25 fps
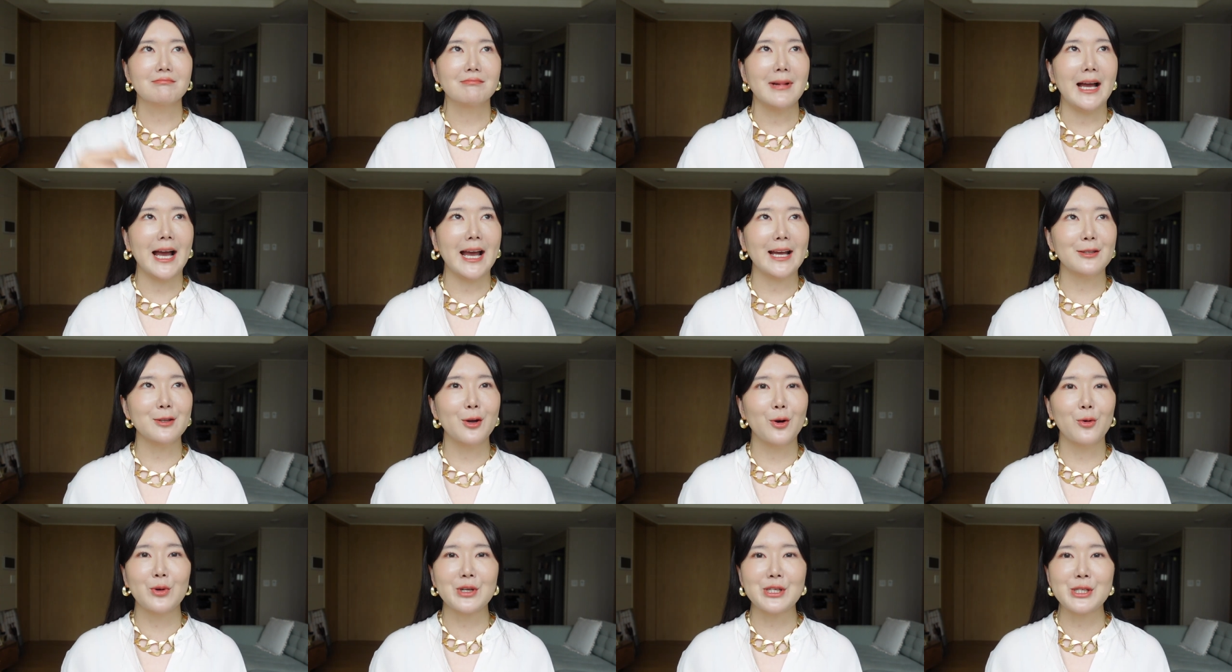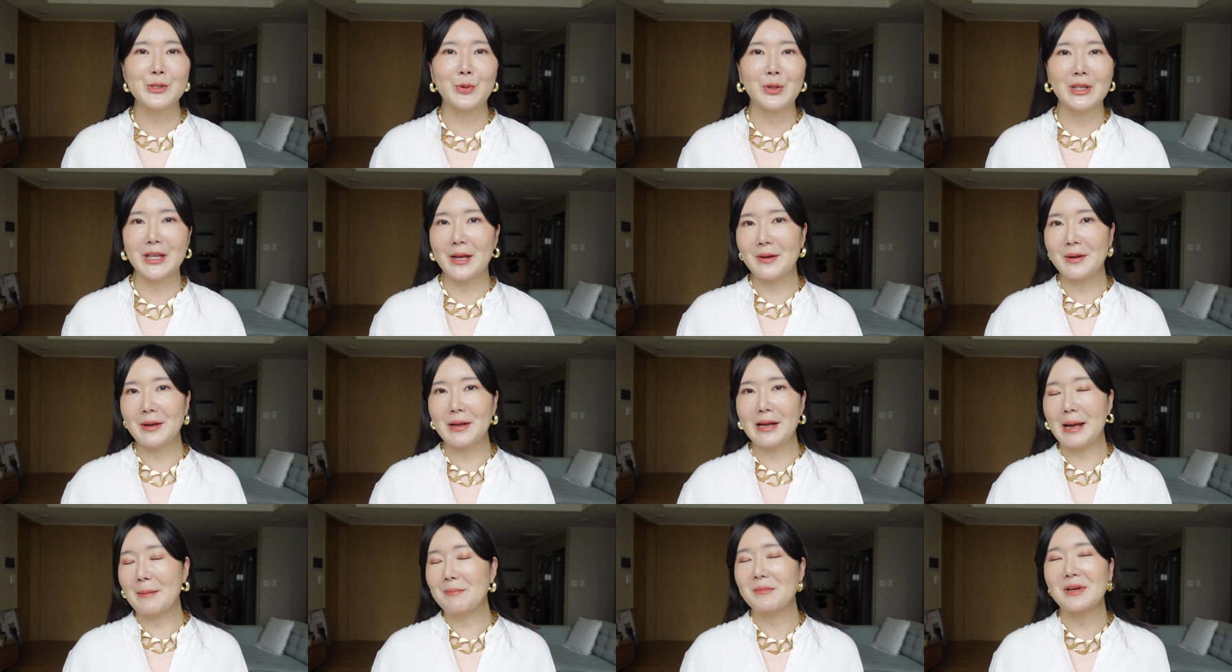I know which one
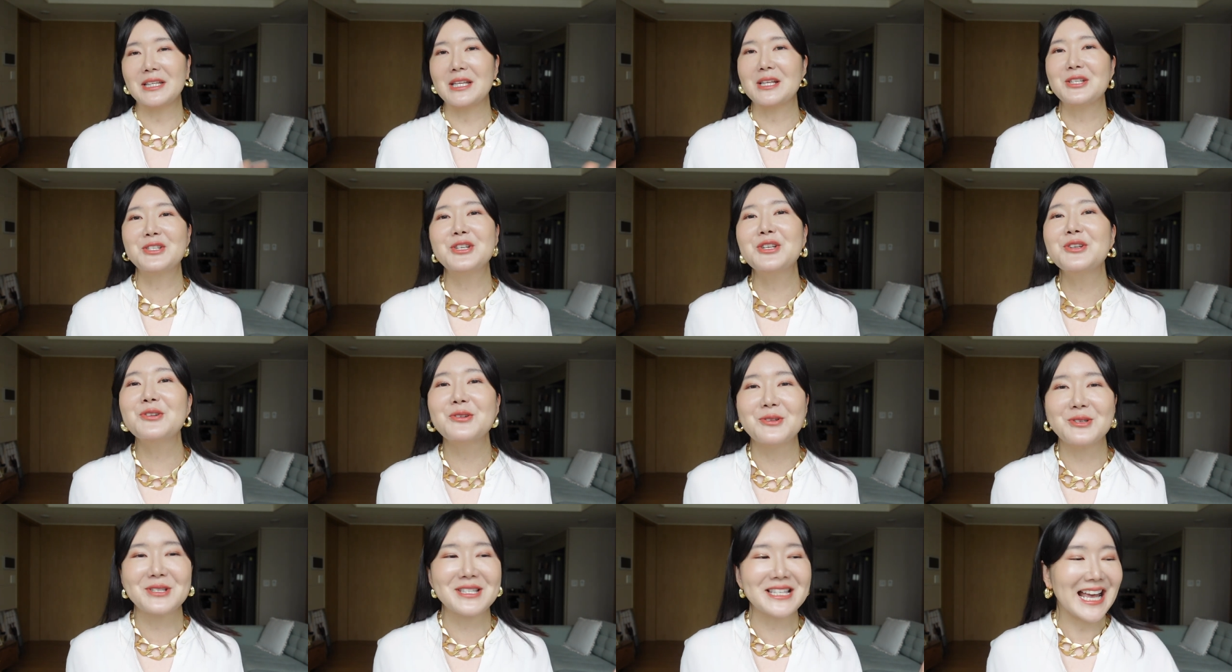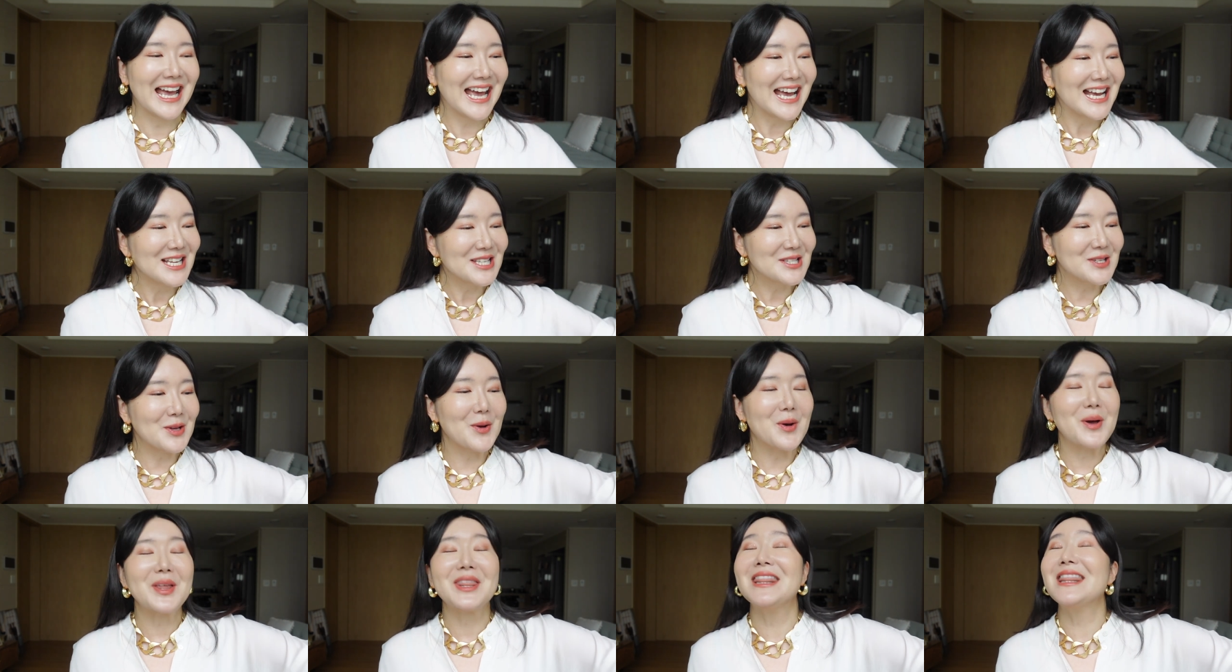I, I'm gonna choose.
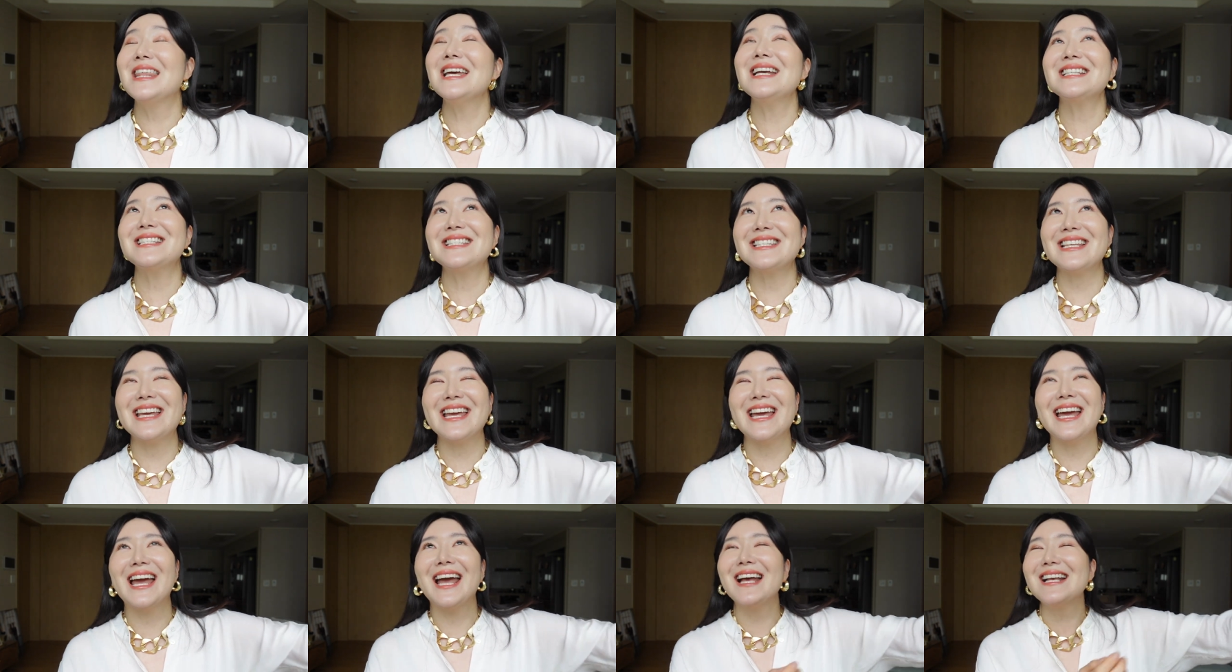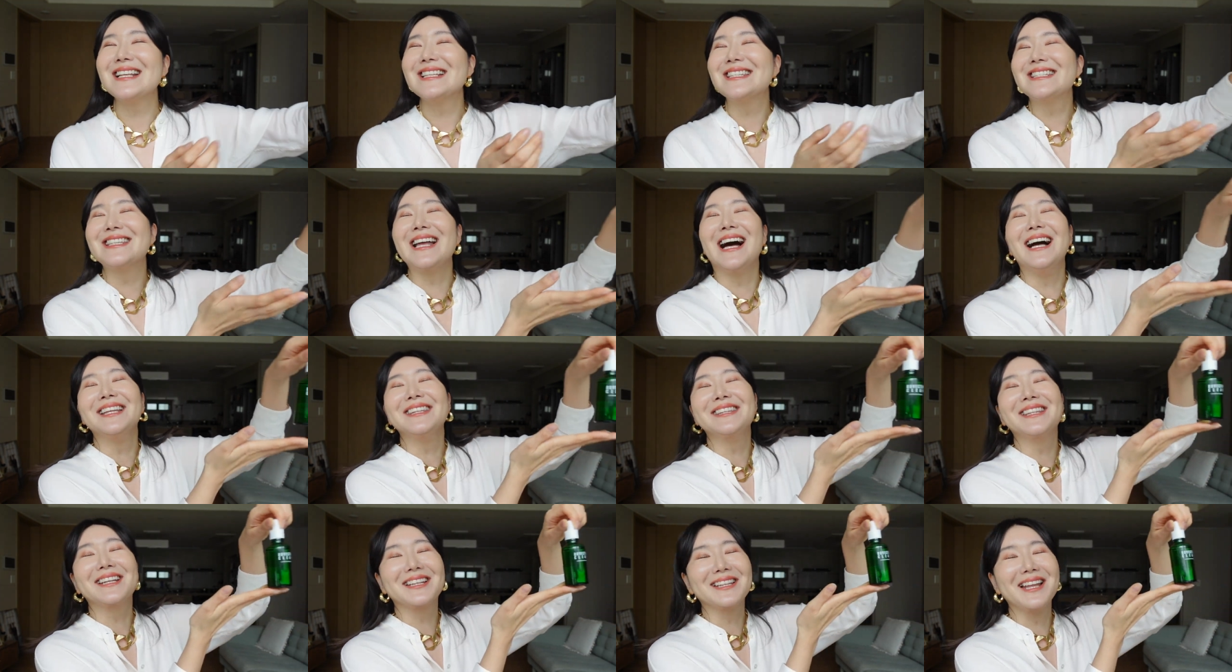So this is
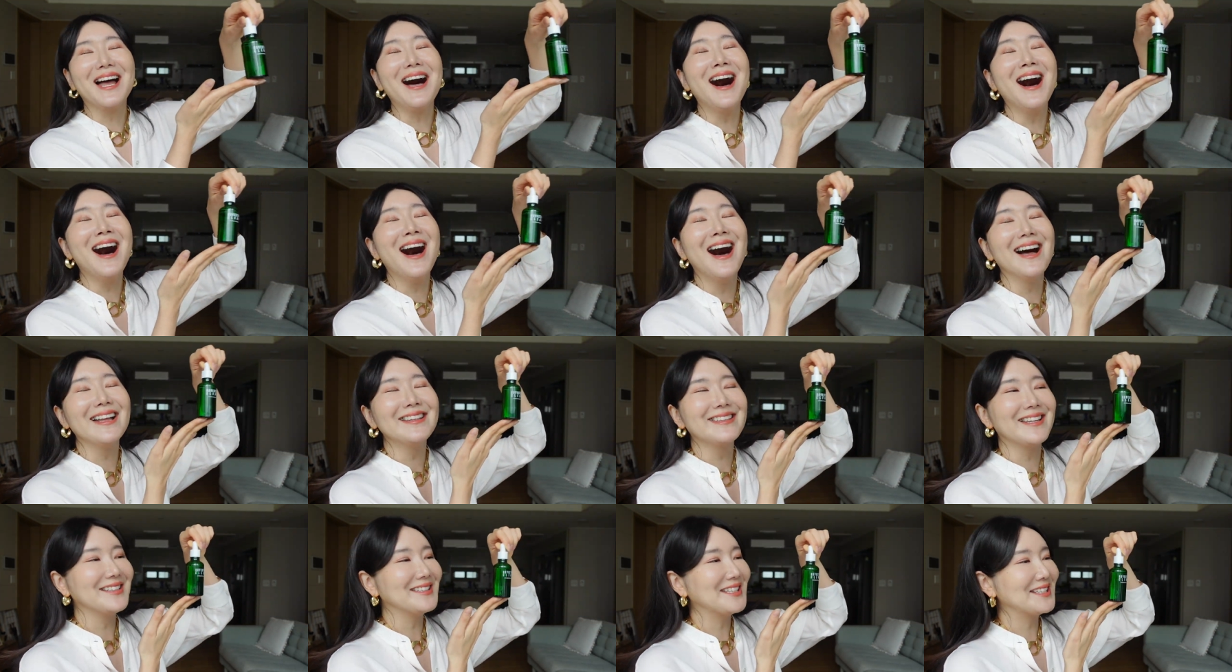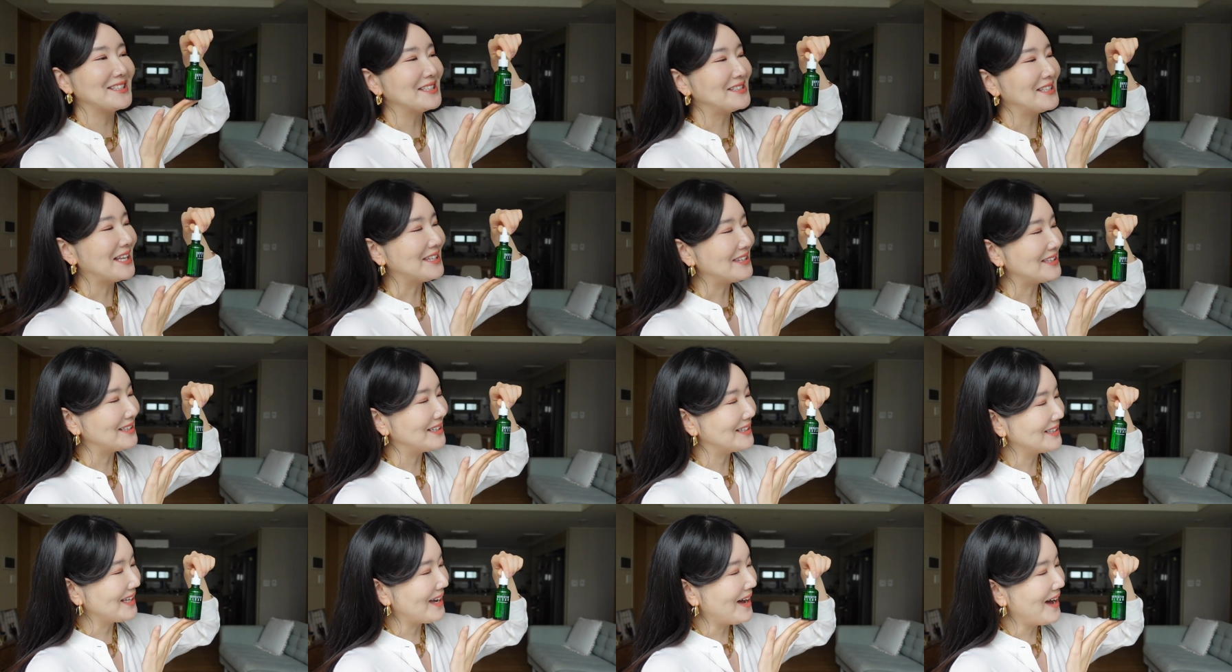dun, dun, dun, dun, dun, dun, dun, dun,
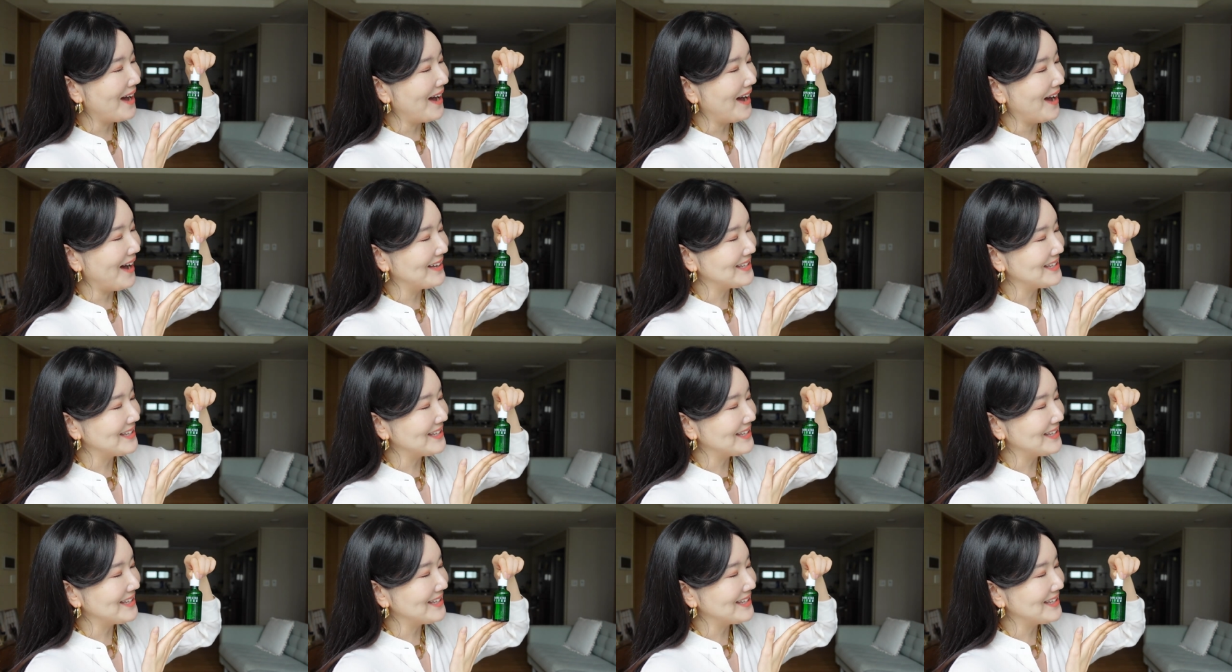dun.